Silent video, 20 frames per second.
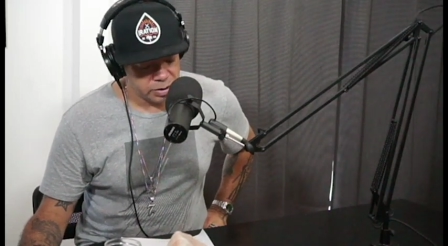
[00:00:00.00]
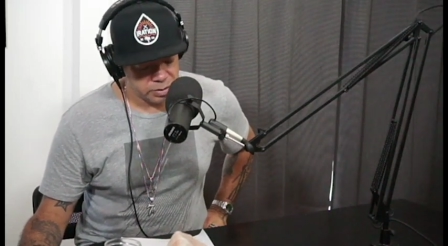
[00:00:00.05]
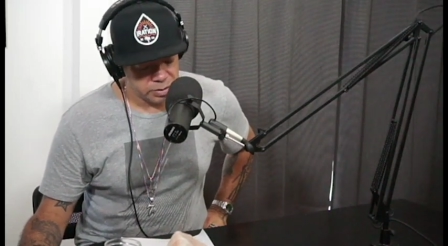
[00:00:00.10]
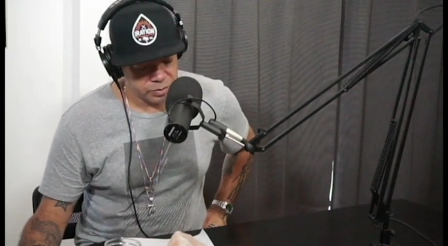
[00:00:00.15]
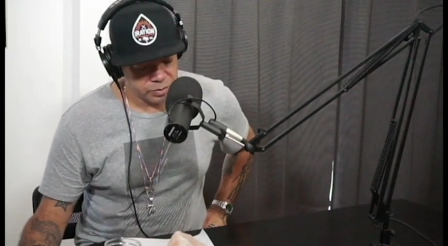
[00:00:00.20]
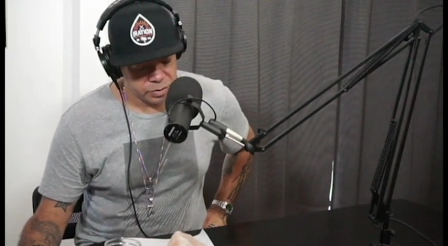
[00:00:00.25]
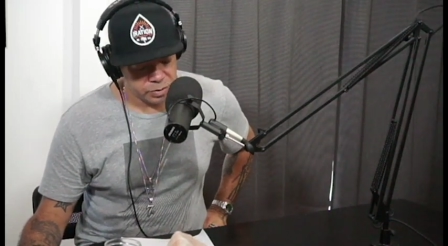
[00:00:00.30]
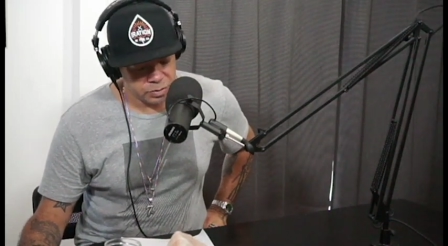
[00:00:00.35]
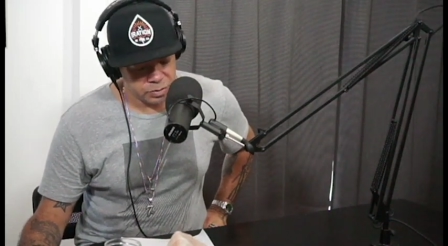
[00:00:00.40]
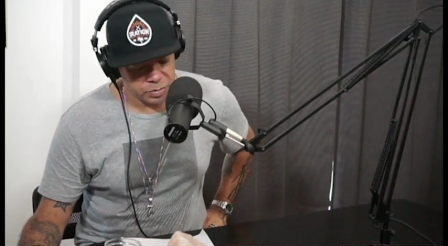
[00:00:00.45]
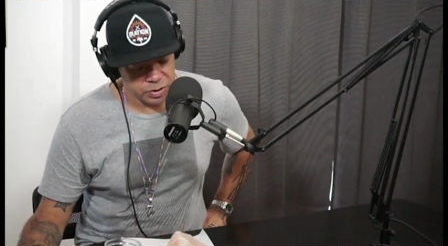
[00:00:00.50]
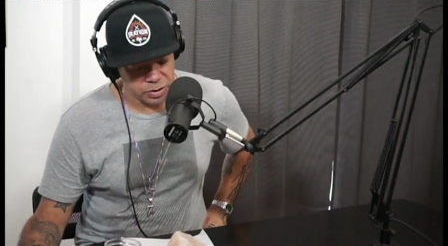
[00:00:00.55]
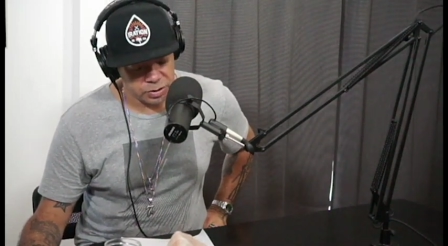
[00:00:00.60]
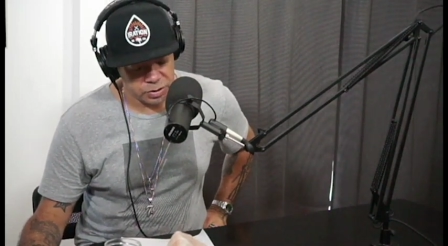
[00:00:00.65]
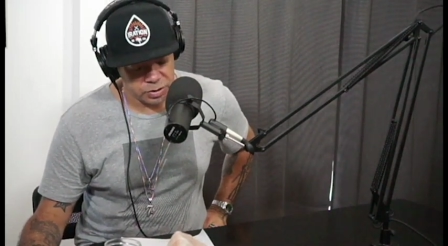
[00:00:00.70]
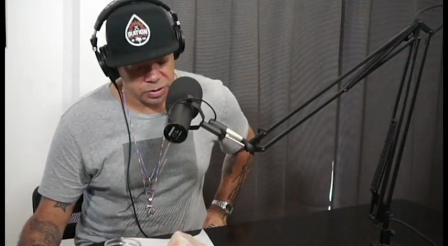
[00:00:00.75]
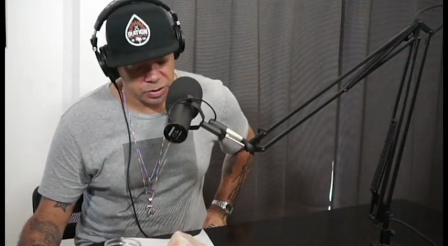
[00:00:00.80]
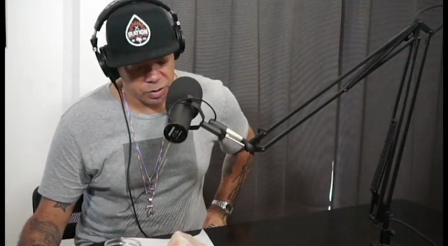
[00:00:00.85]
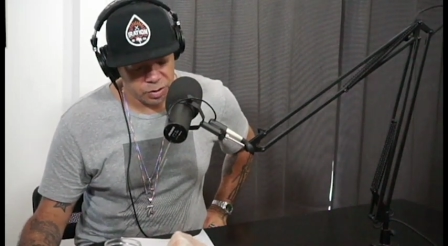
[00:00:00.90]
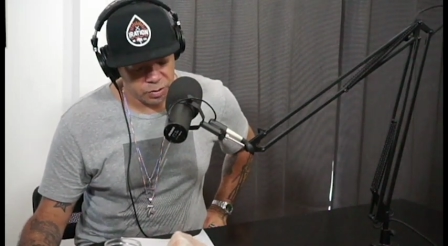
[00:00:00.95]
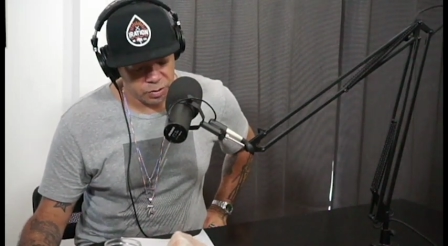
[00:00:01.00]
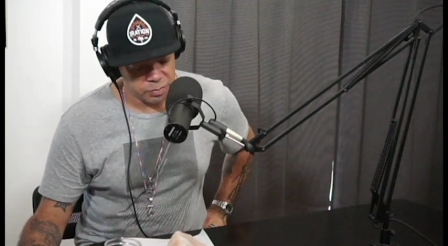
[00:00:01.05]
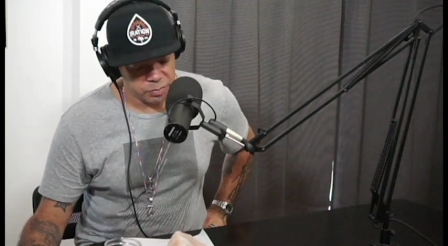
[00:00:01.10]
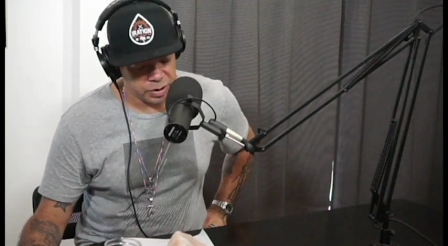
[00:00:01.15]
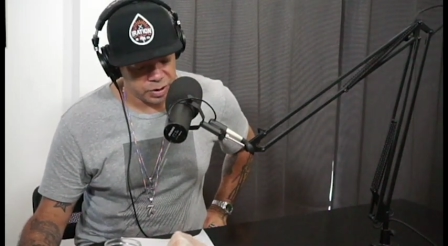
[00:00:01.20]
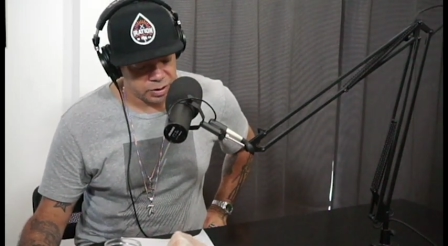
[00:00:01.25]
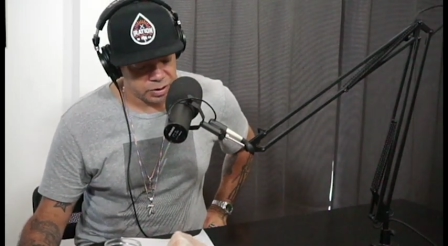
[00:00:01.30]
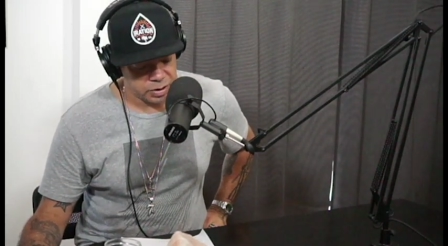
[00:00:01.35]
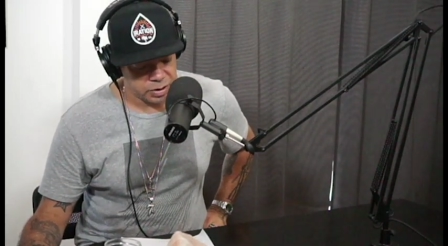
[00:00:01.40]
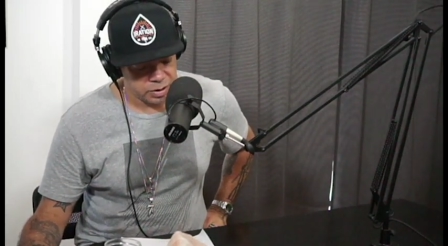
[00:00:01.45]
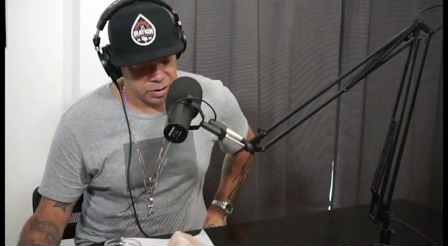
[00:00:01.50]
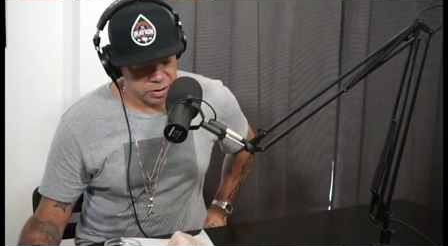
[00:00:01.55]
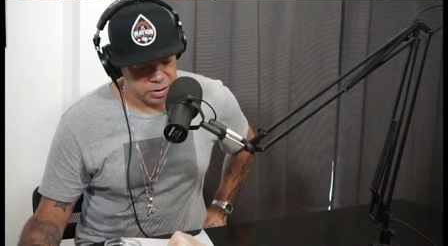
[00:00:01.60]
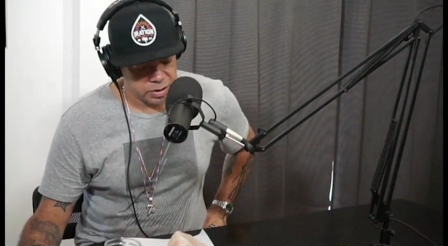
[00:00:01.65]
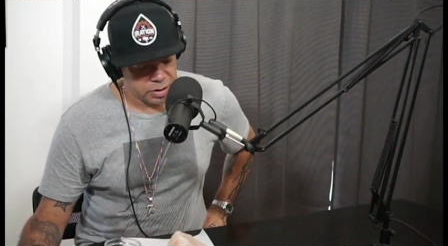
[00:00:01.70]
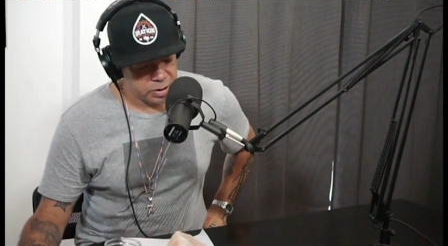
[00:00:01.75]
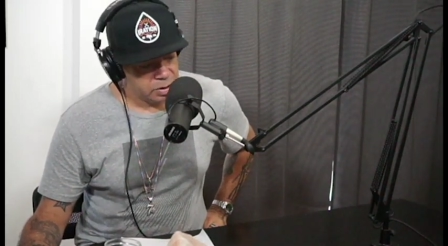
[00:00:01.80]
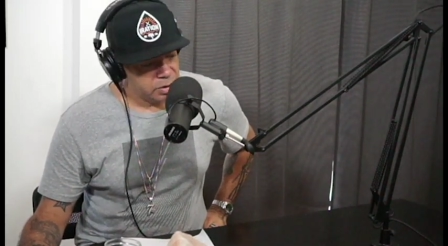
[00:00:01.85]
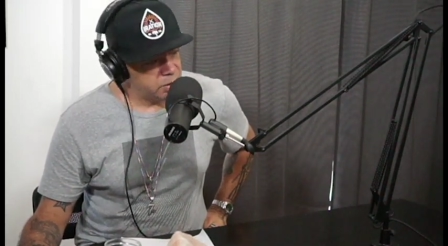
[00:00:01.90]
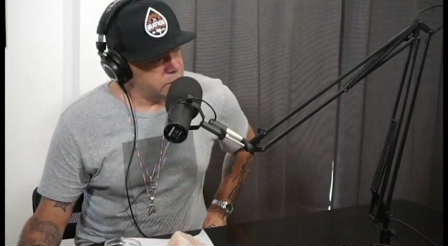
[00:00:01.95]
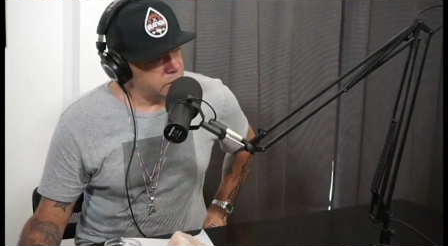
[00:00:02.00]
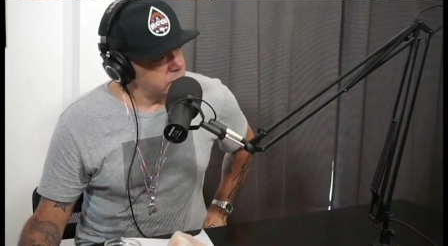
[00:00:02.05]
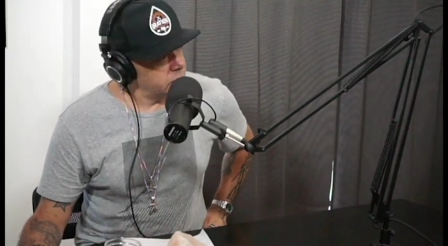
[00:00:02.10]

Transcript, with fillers: which should be in the show, or Bentley. Brentley.